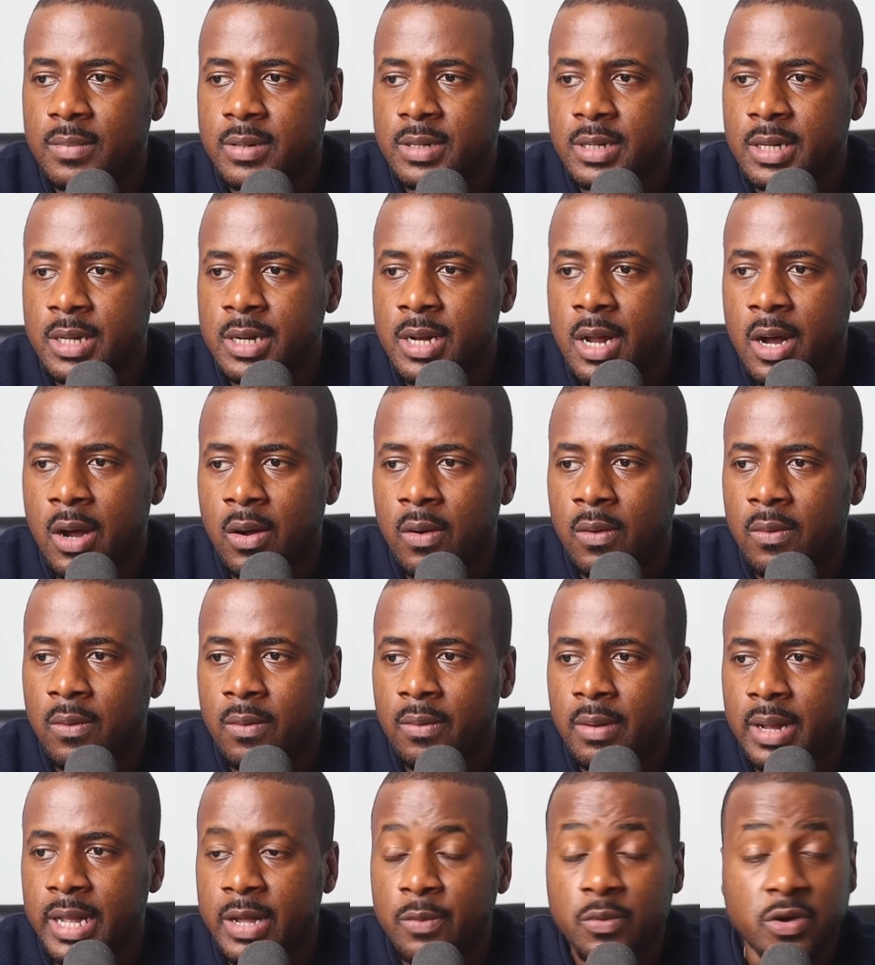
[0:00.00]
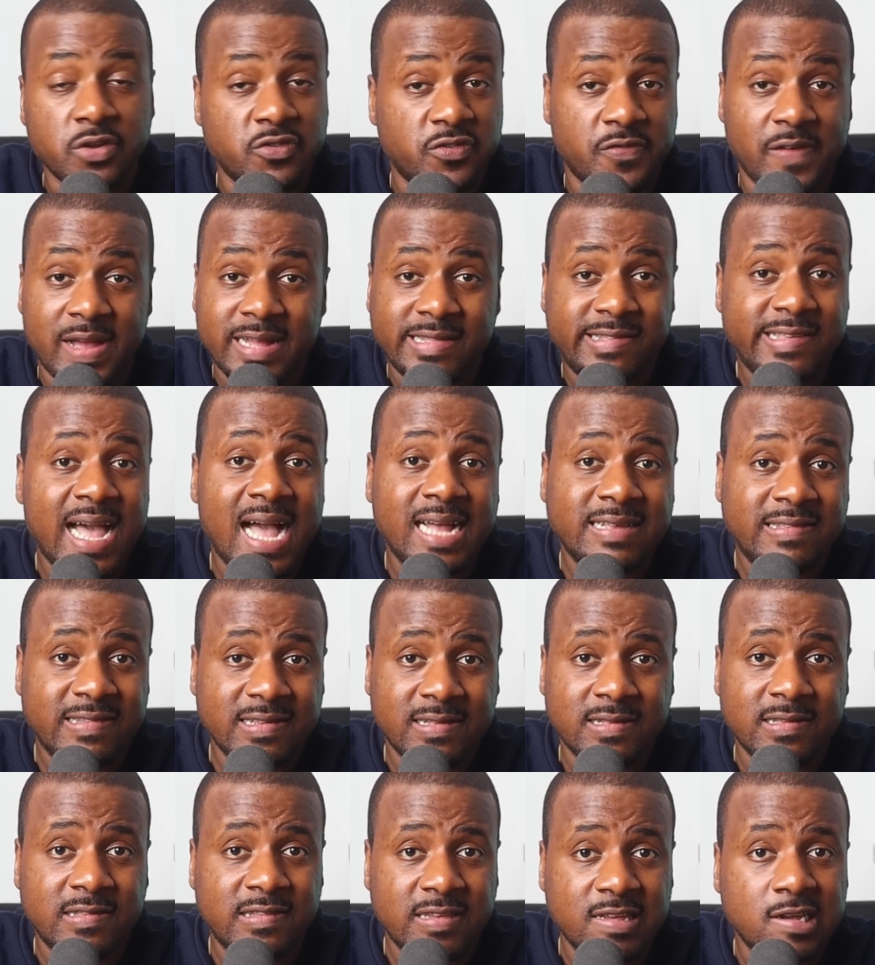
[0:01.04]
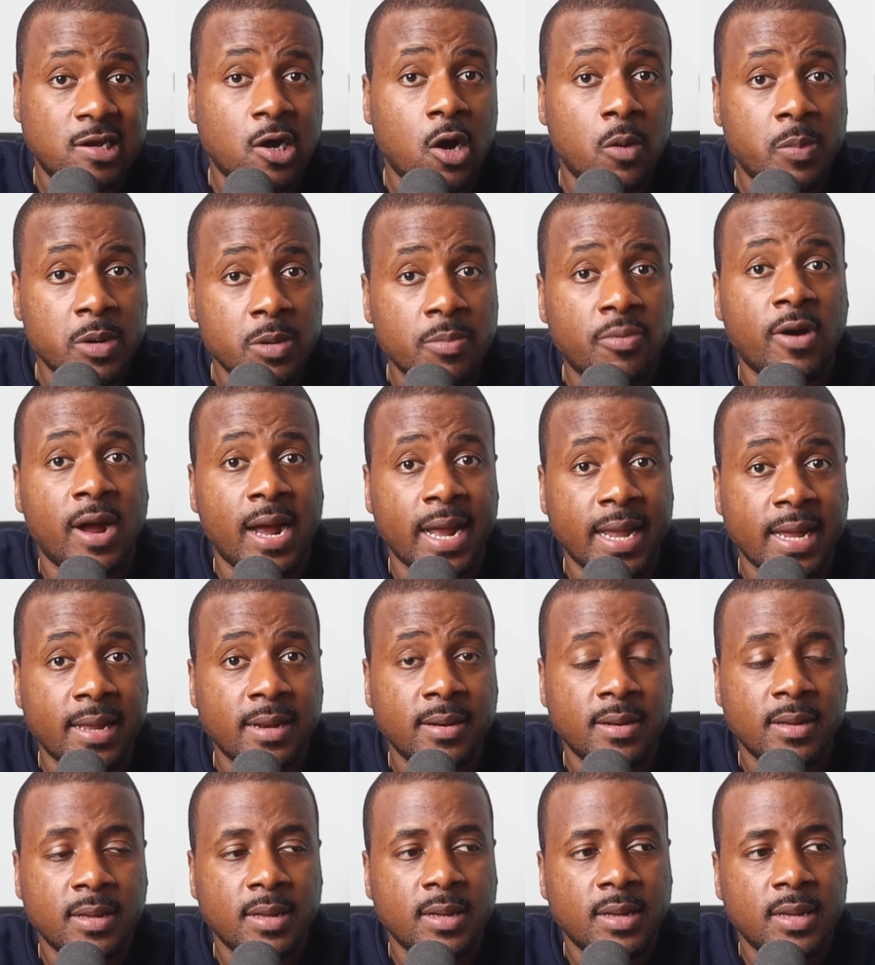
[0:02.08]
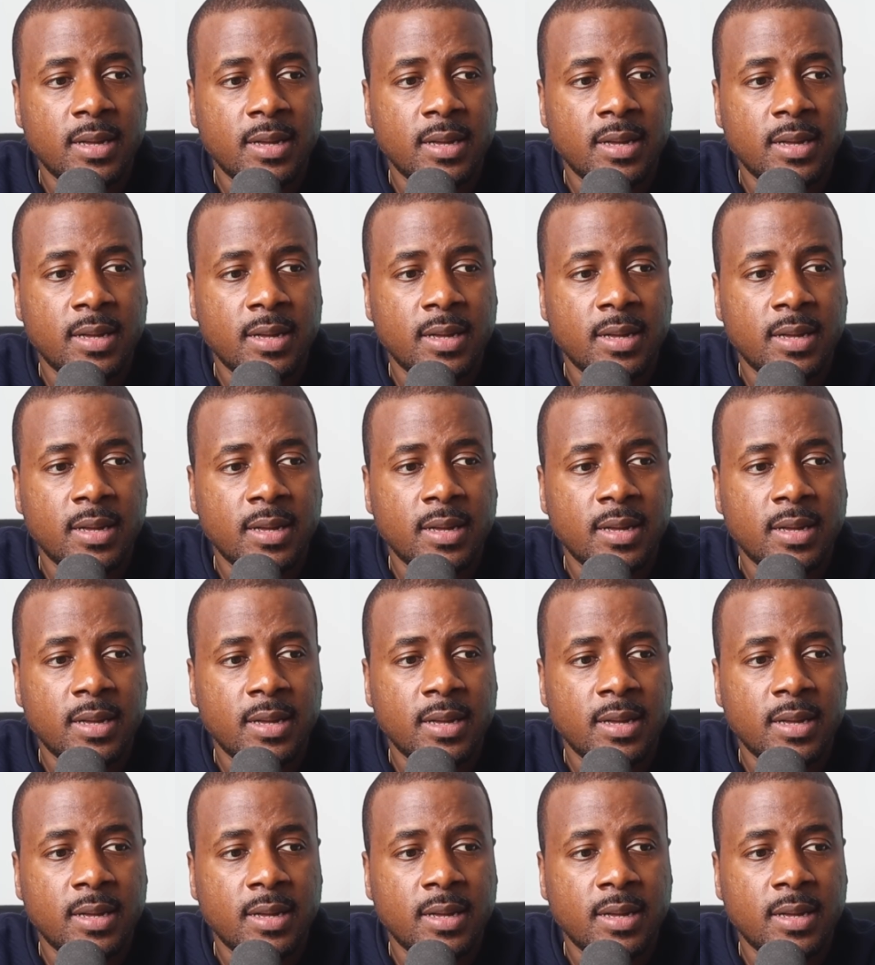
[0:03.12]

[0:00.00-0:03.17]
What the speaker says: you know, it was fantastic to see Kobe Bryant,